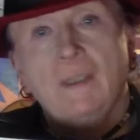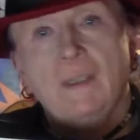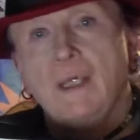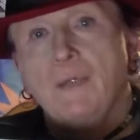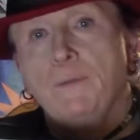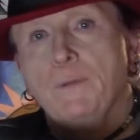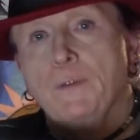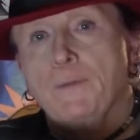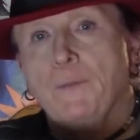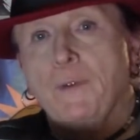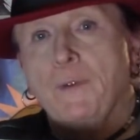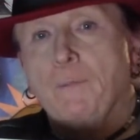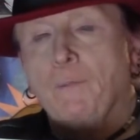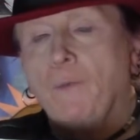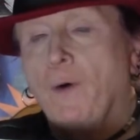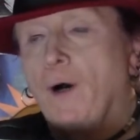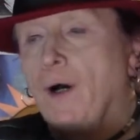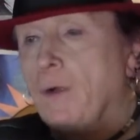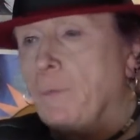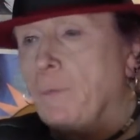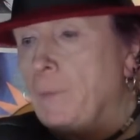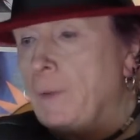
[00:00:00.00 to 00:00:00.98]
He was with
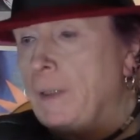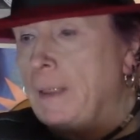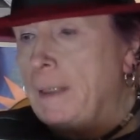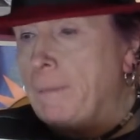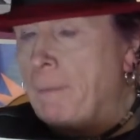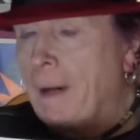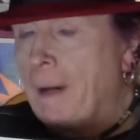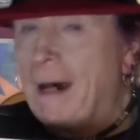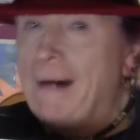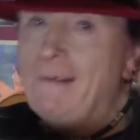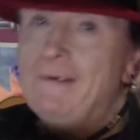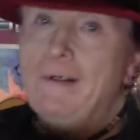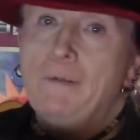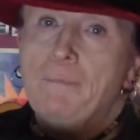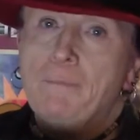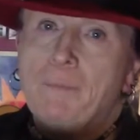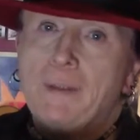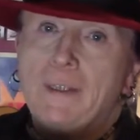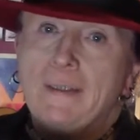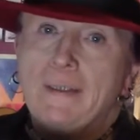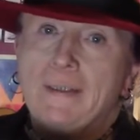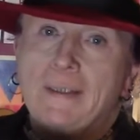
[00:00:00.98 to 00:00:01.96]
Wild Willy Barrett
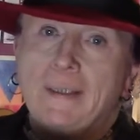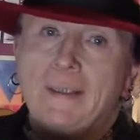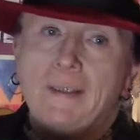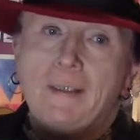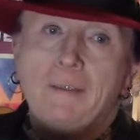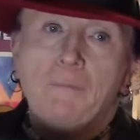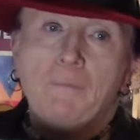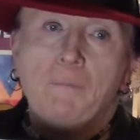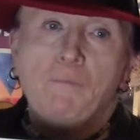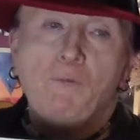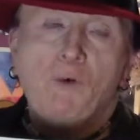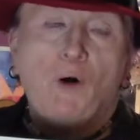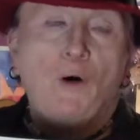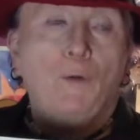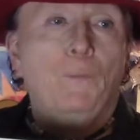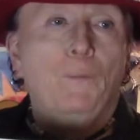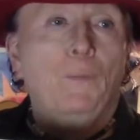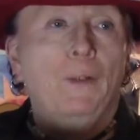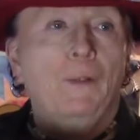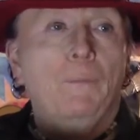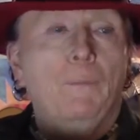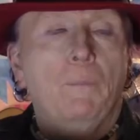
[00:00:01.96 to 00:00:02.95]
but uh, Wild,